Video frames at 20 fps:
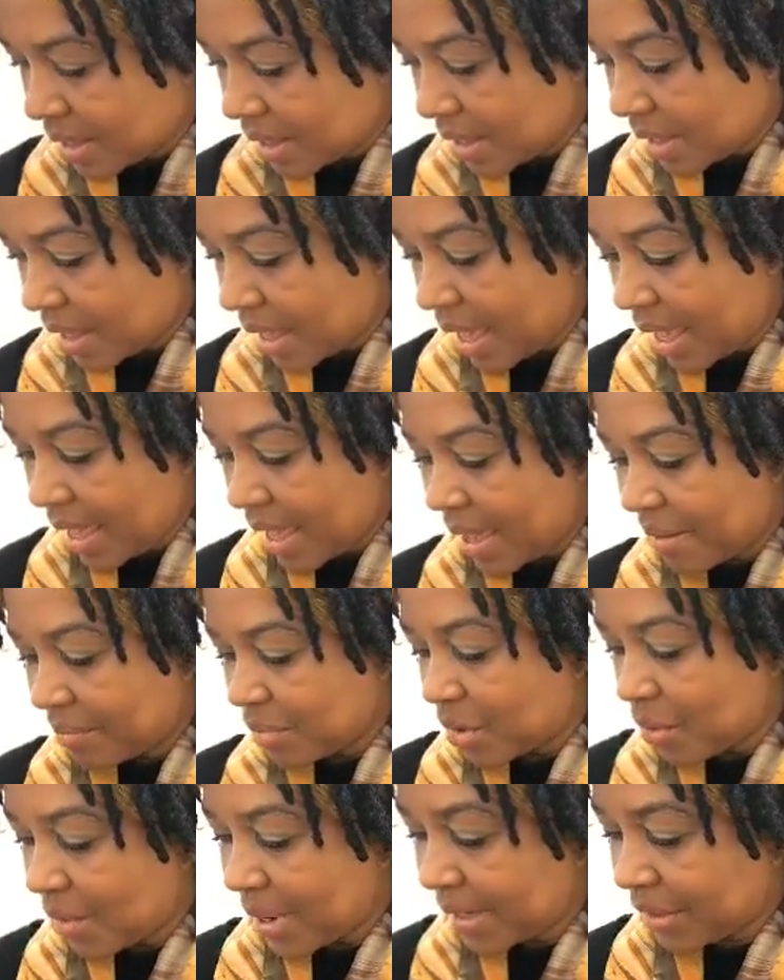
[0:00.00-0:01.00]
I am
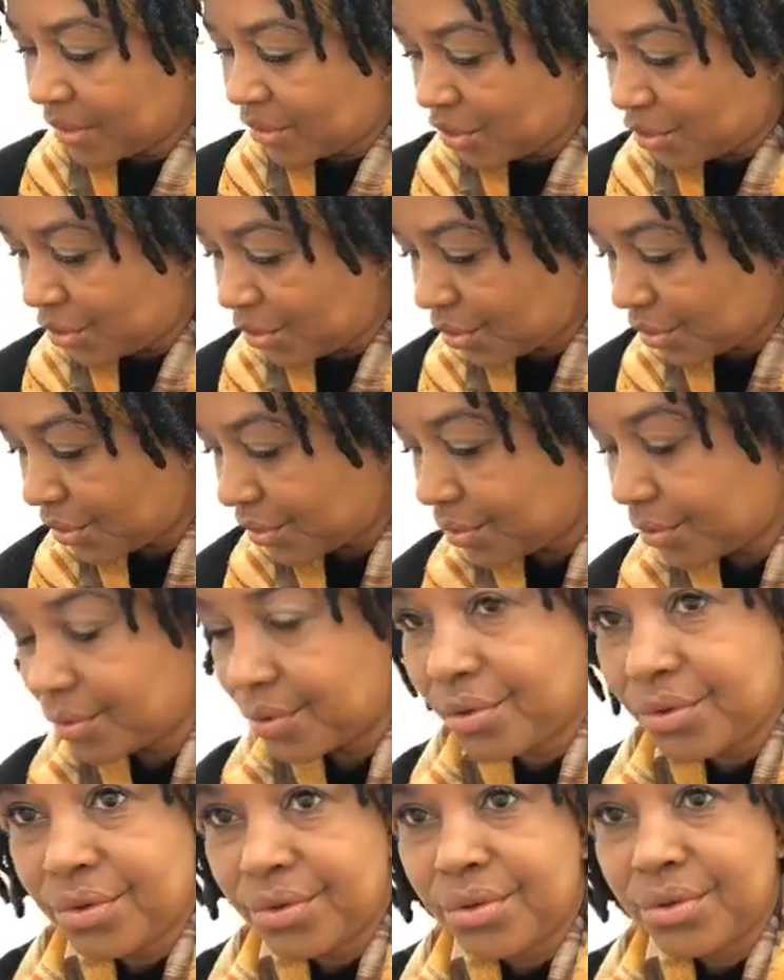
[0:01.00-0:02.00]
going
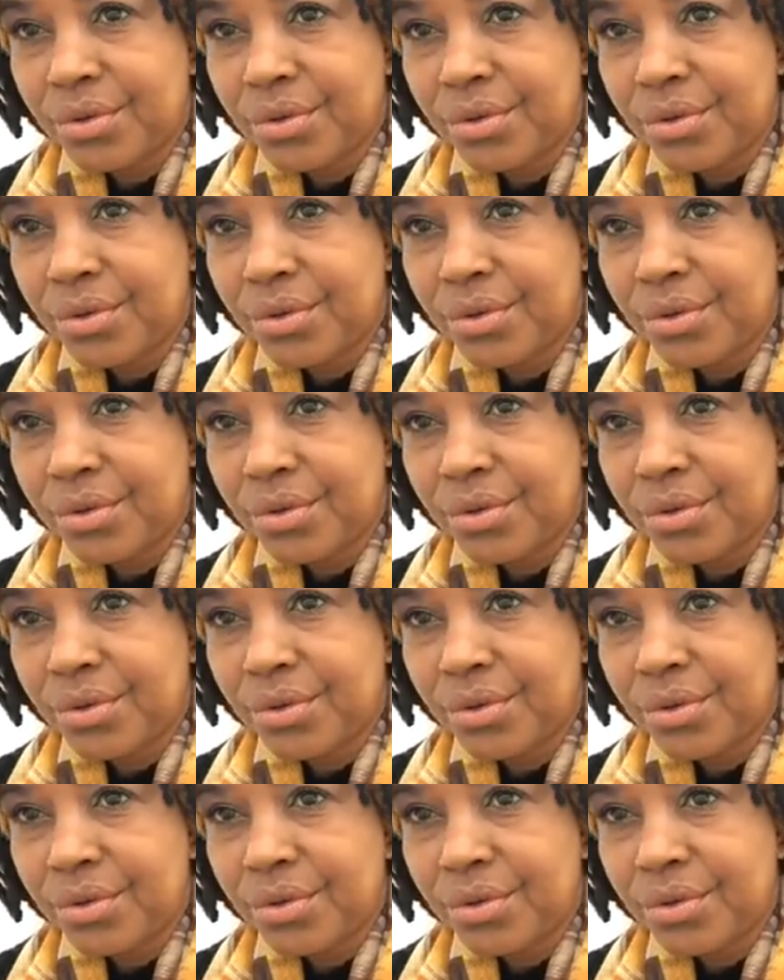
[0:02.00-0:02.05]
to